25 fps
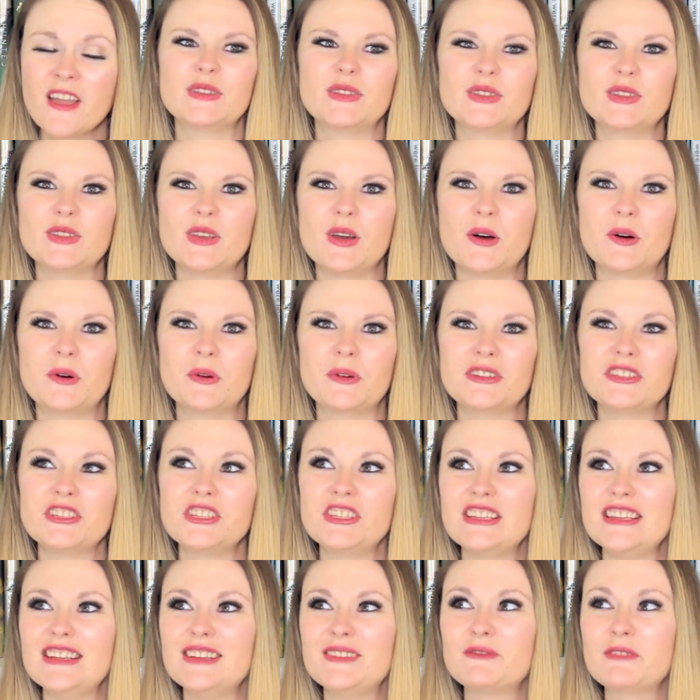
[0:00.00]
So
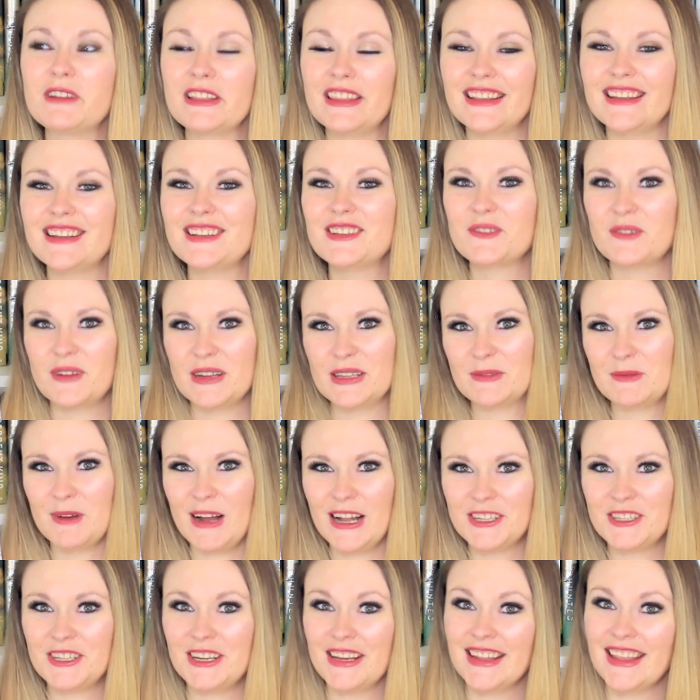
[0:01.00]
she really enjoys
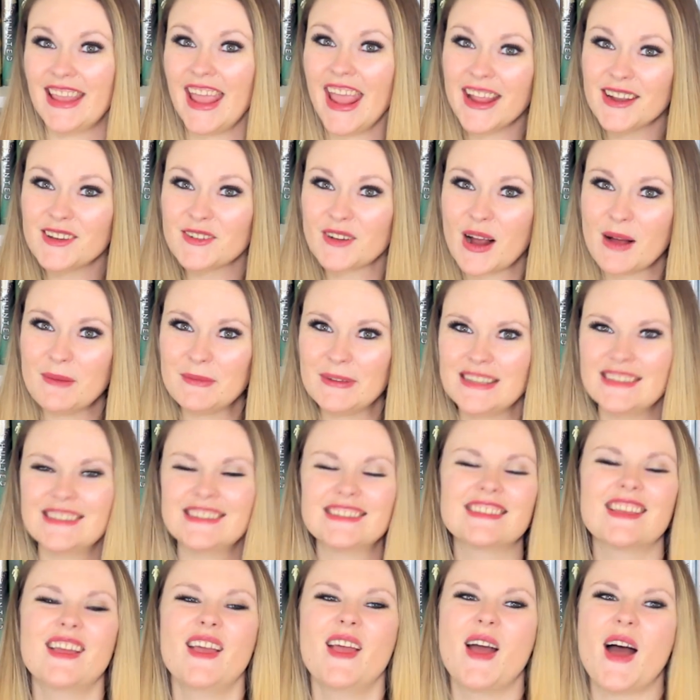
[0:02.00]
watching
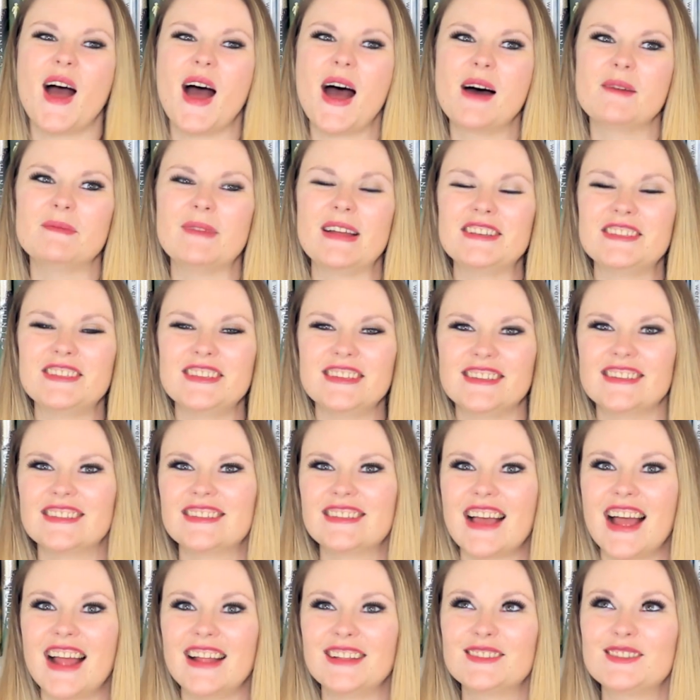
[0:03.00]
K-dramas, and she
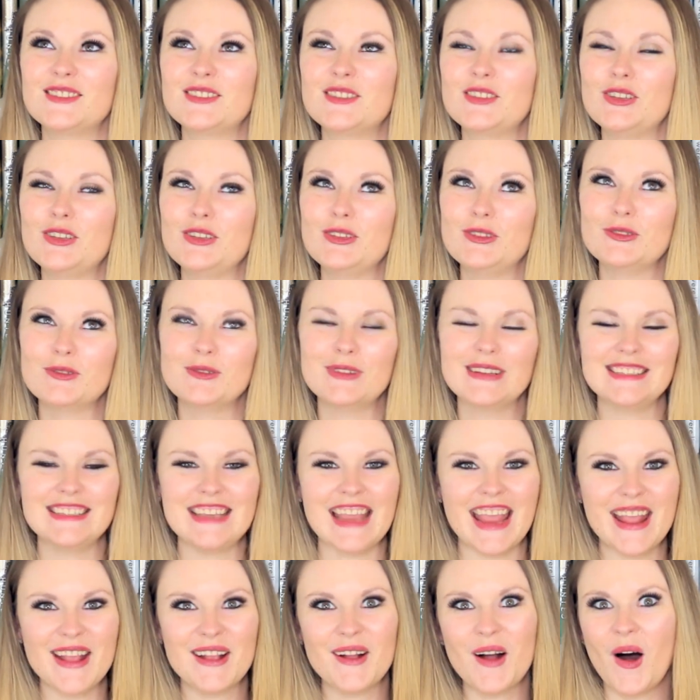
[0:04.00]
decides to
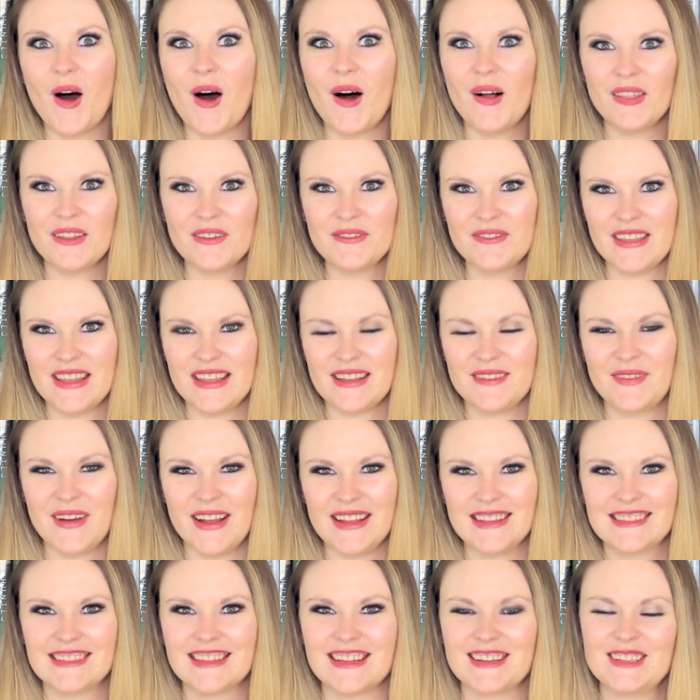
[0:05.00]
take all of the
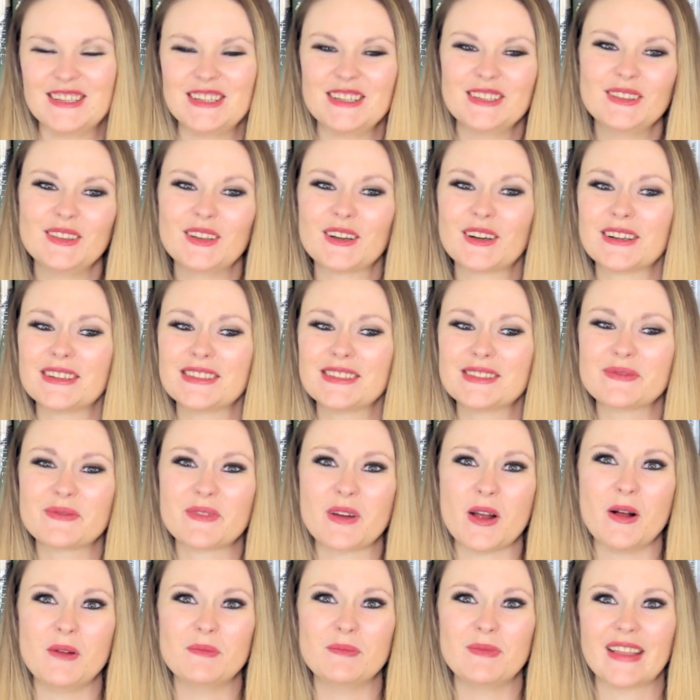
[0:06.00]
advice that she learns
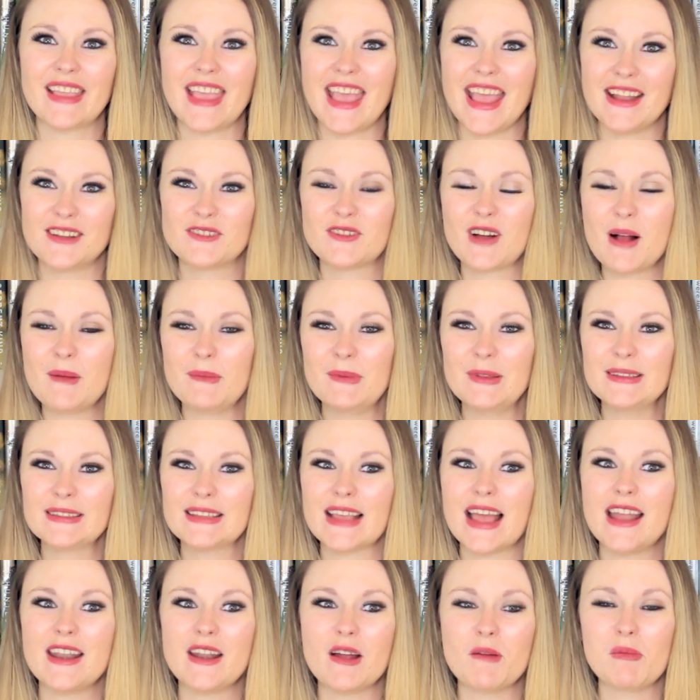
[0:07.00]
from K-dramas
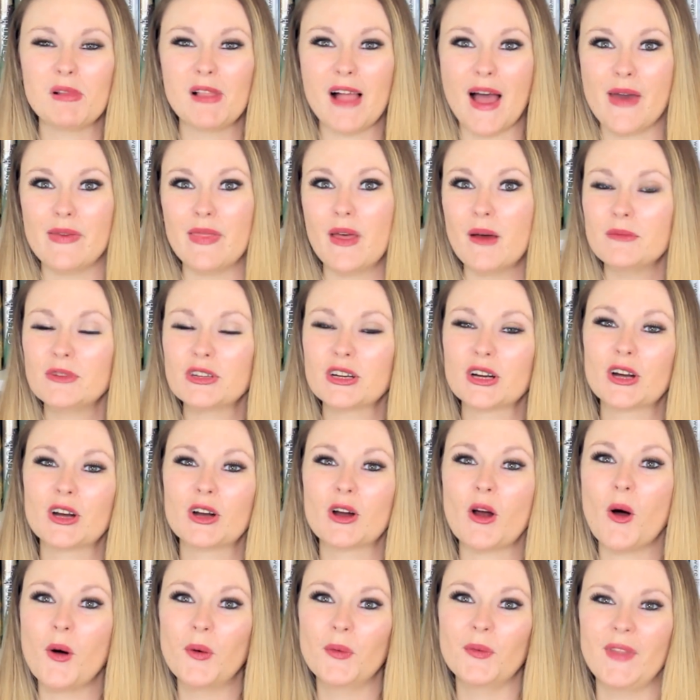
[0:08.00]
and apply them to
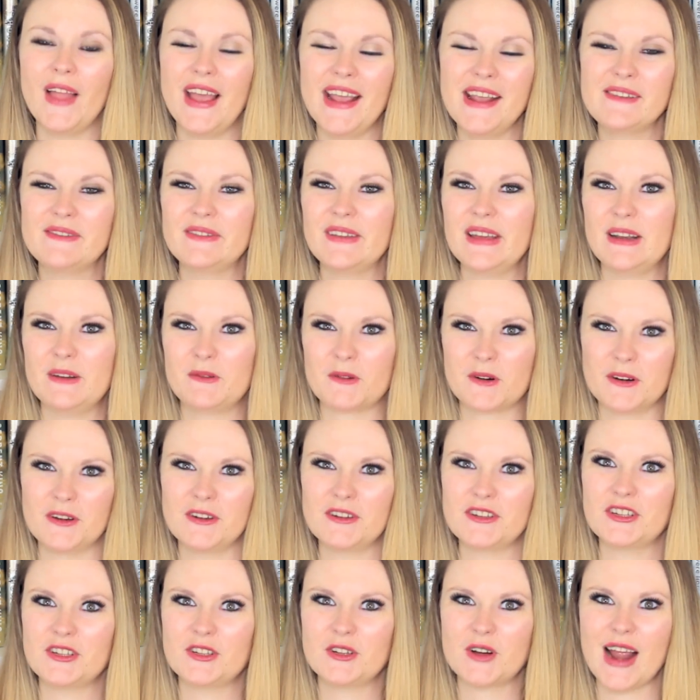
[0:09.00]
her own life in order
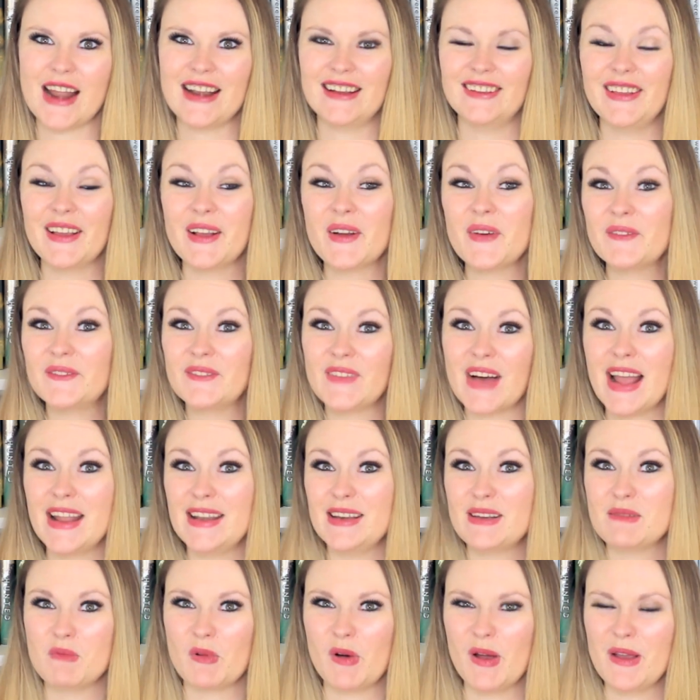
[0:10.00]
to try to, like,
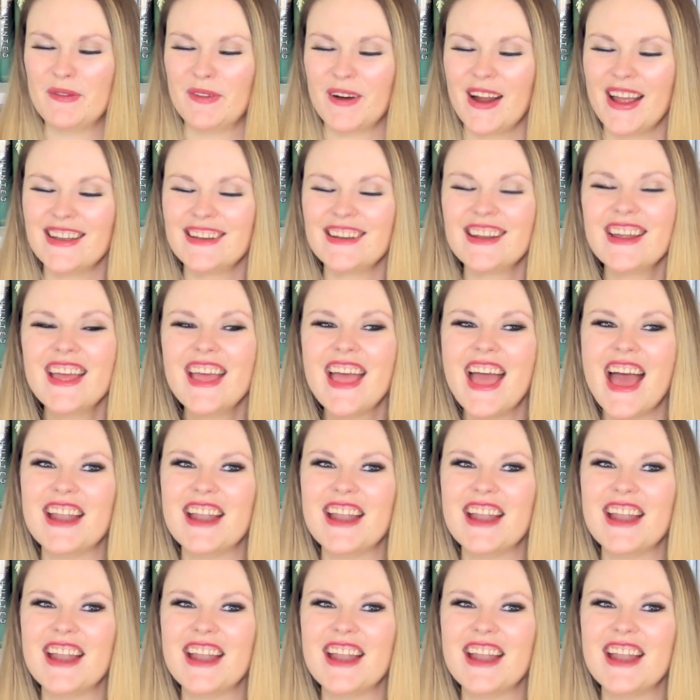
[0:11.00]
find a boyfriend.